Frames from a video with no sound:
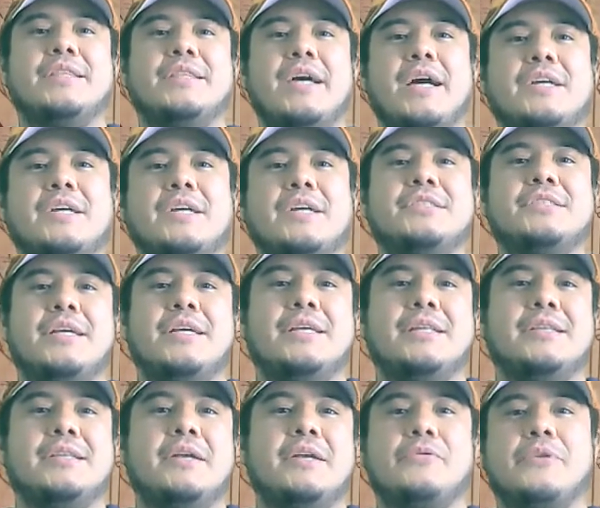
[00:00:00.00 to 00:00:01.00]
dash
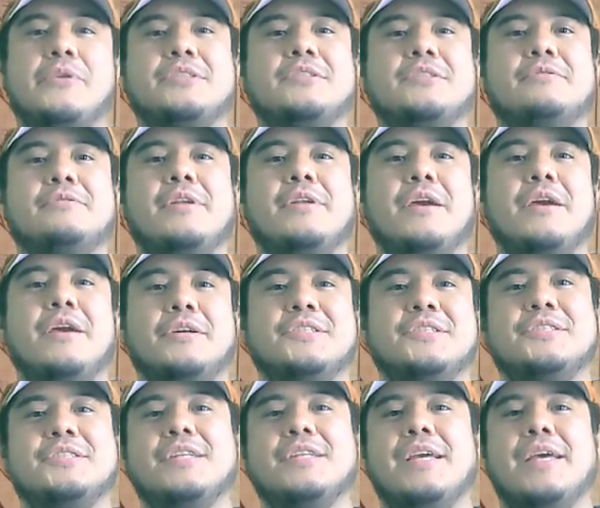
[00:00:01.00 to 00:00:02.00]
and the rest of the
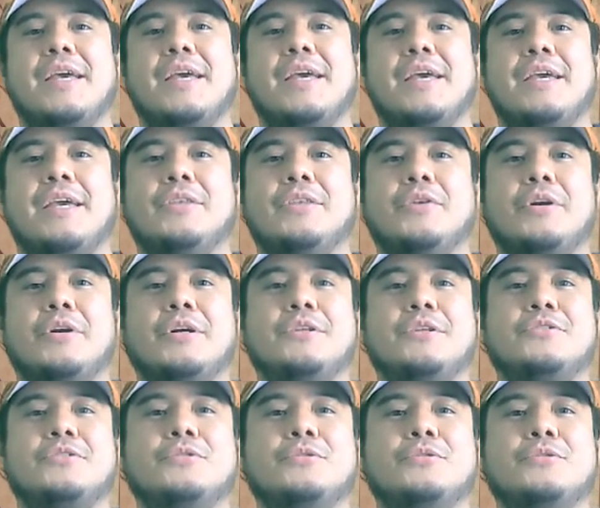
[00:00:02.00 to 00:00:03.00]
letters in order
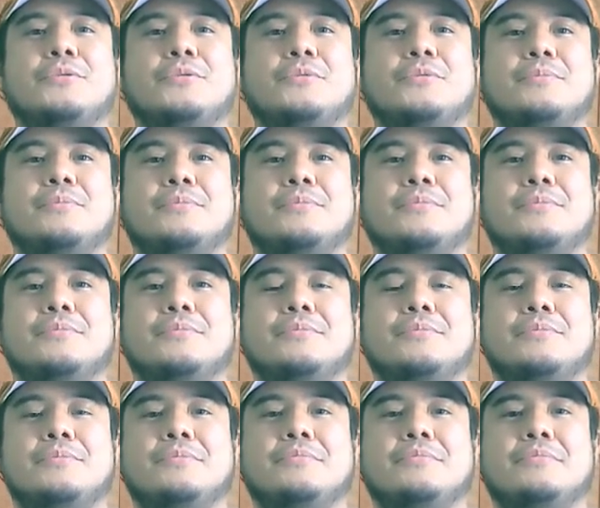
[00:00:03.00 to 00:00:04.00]
to,
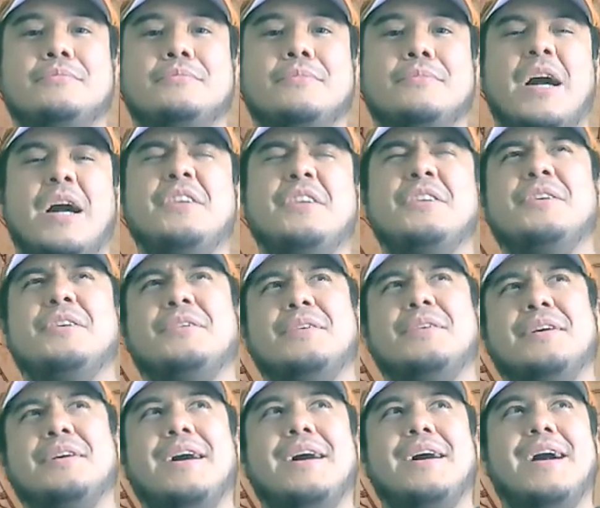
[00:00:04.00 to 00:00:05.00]
I don't know,
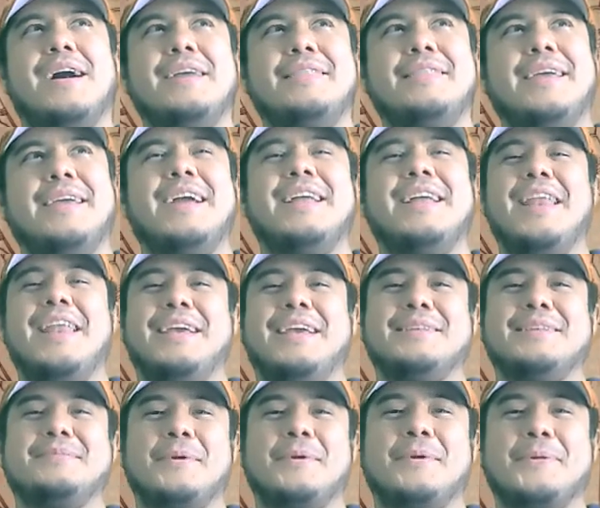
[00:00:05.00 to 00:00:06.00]
I think I like
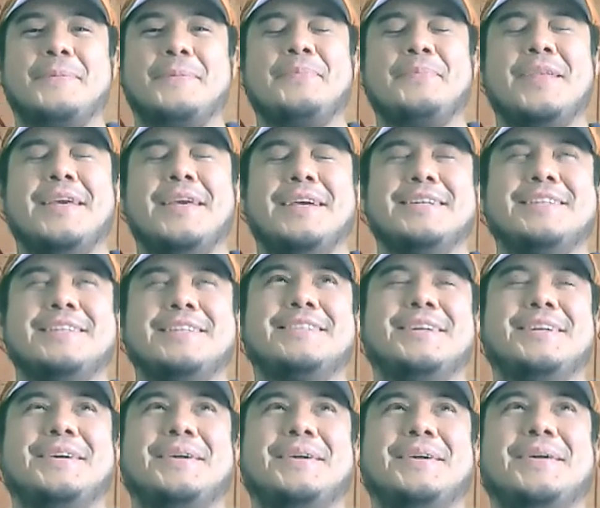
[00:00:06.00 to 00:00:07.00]
it more.
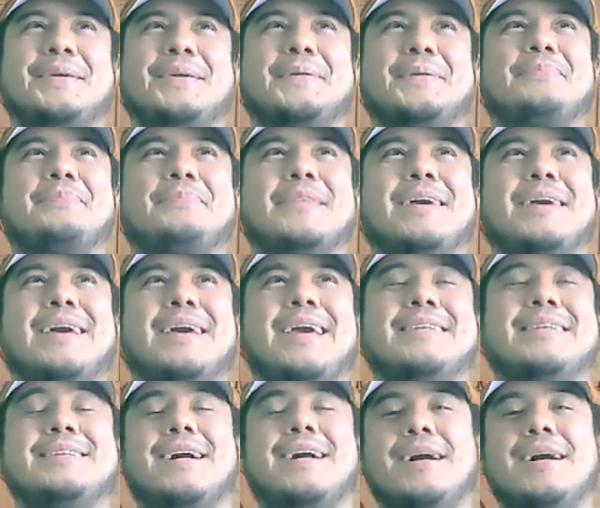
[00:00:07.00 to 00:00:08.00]
So
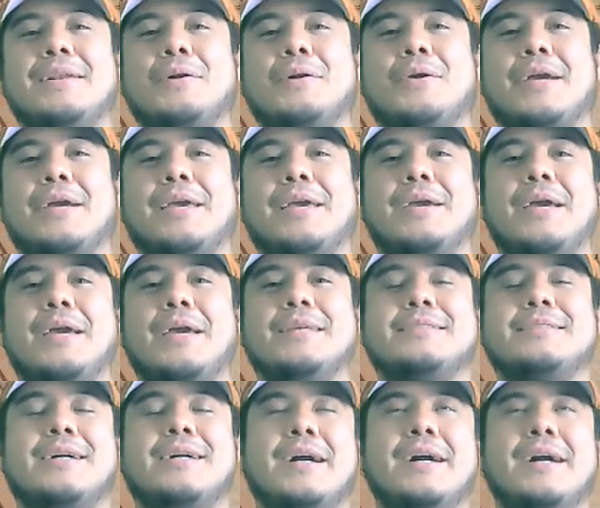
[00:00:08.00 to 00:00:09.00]
et al. Okay,
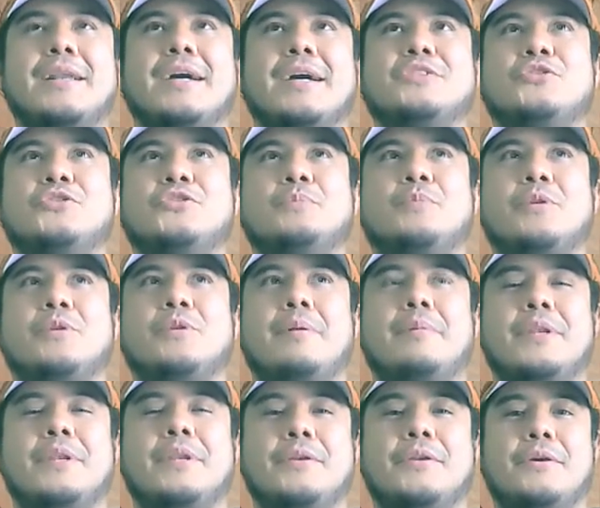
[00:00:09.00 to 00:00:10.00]
et al, as you
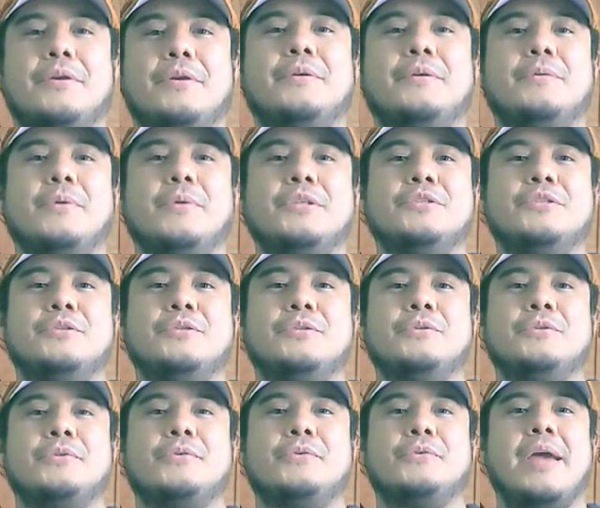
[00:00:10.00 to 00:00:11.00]
probably know, when
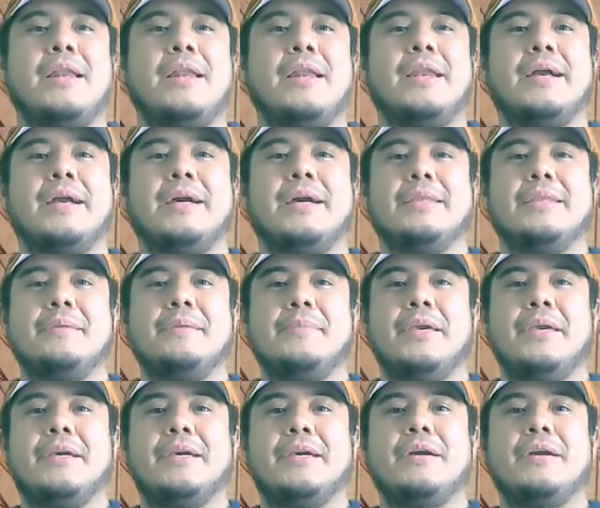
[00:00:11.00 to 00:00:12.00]
you write an
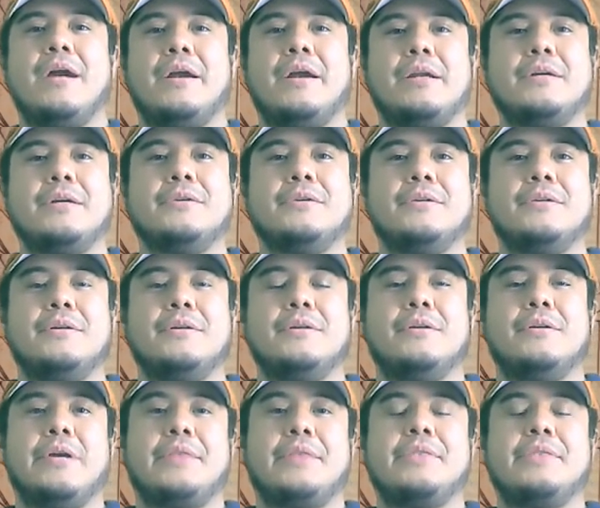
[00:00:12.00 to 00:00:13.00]
academic article
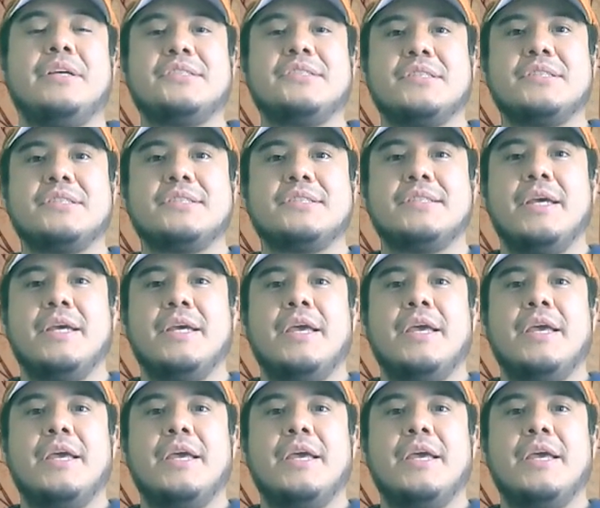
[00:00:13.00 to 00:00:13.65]
or a thesis,